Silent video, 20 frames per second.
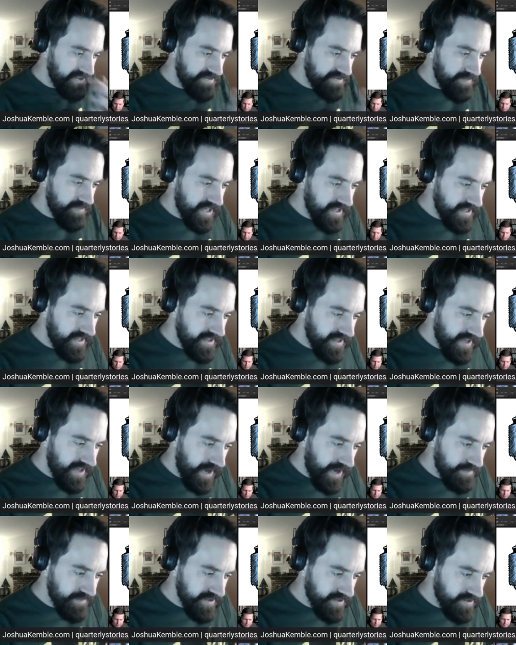making the
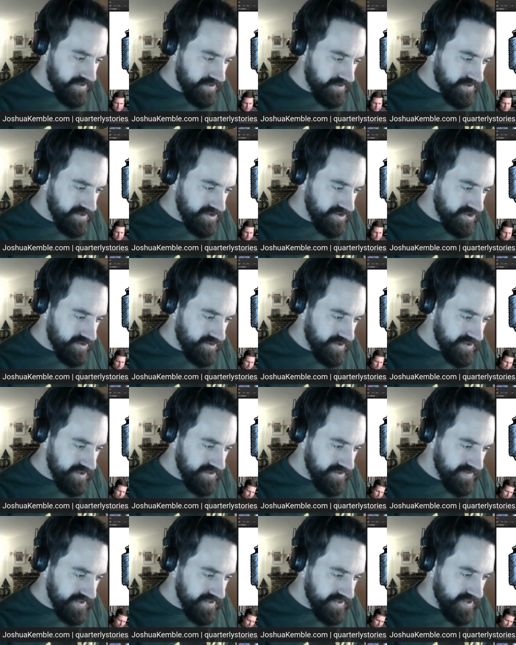Captain Courage
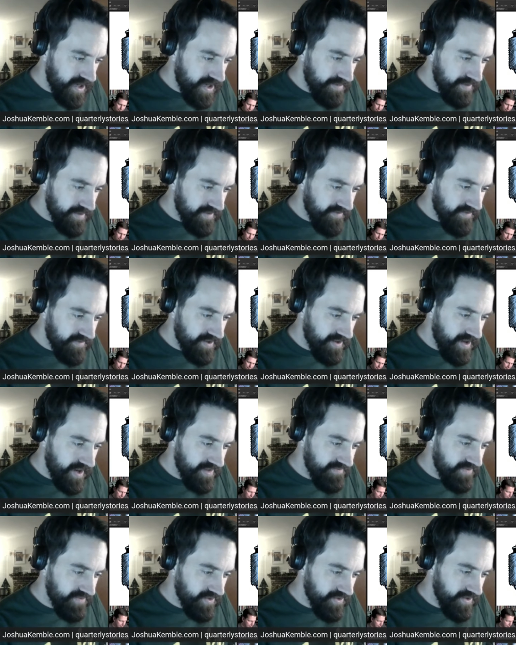Christmas comic for
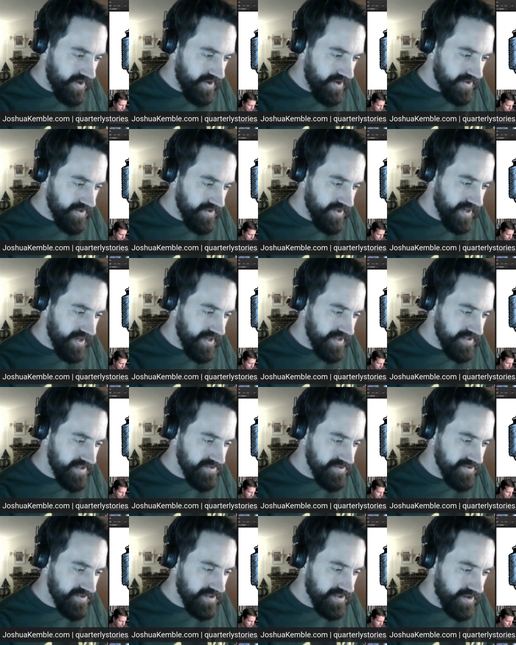9-volt holiday, I
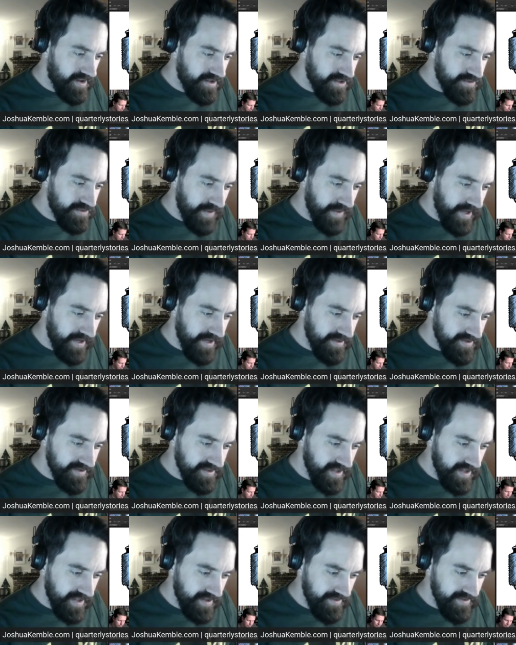used large
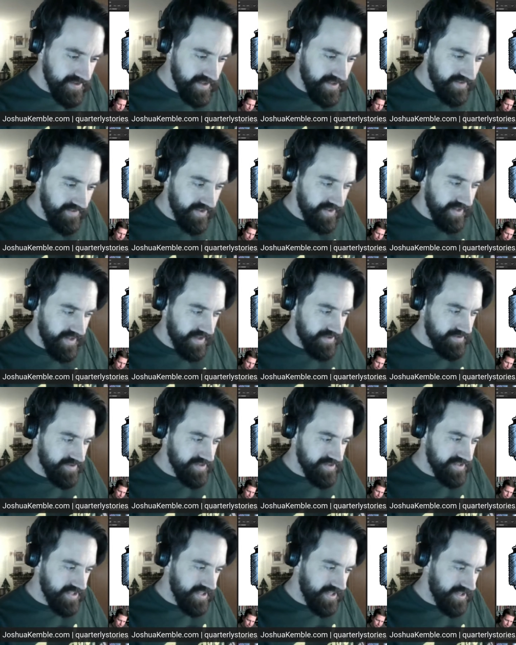panels and I was giving that
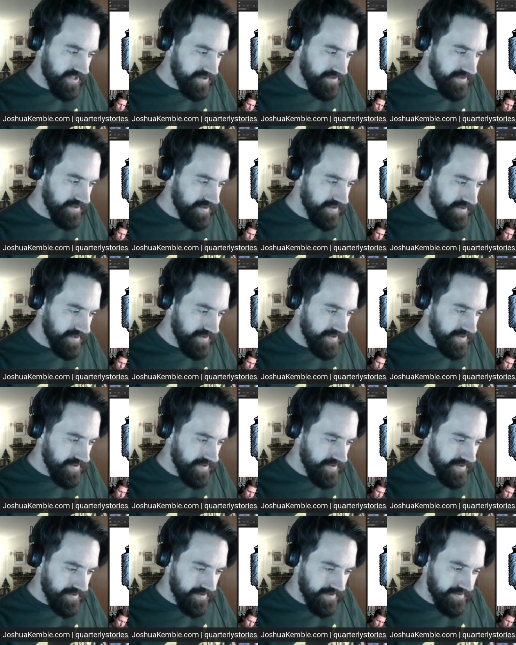critique,
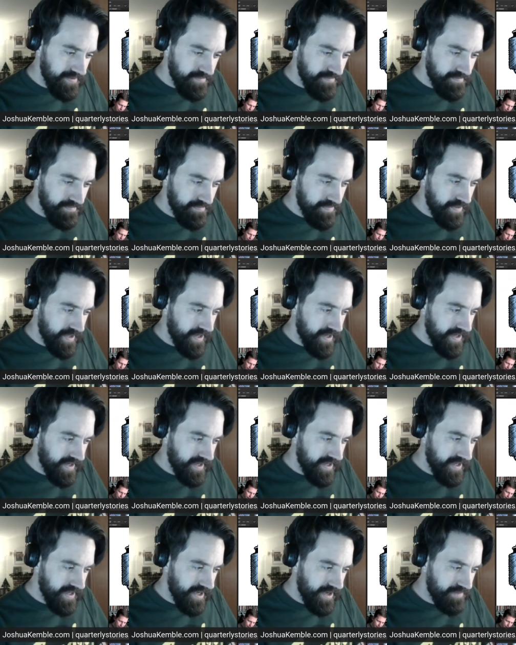but I
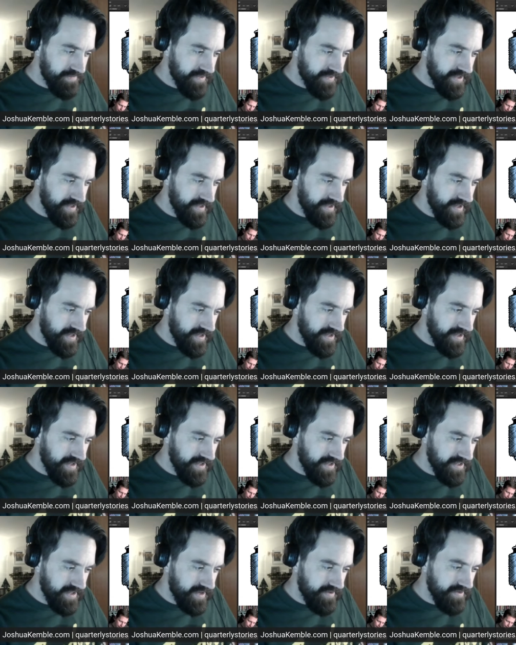kept it. I
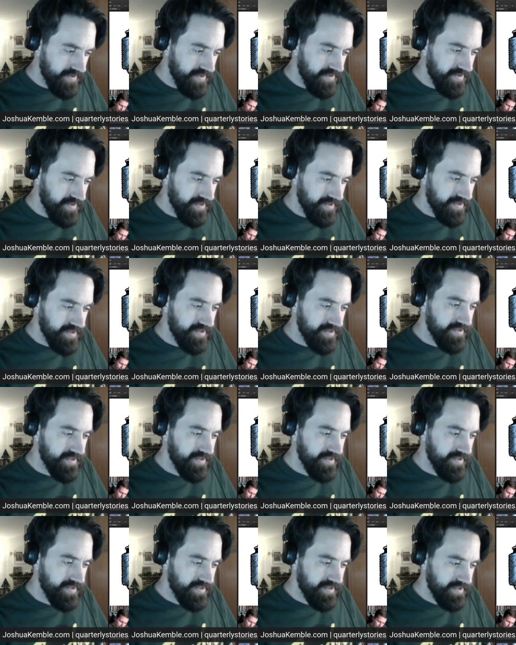liked how it looked.
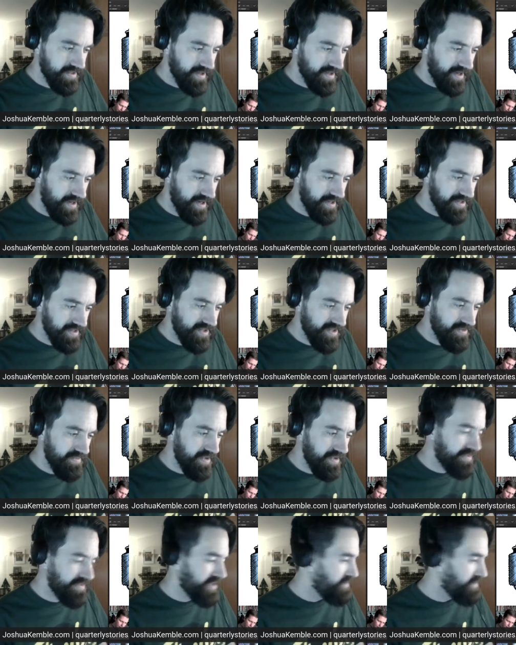Got it. So maybe the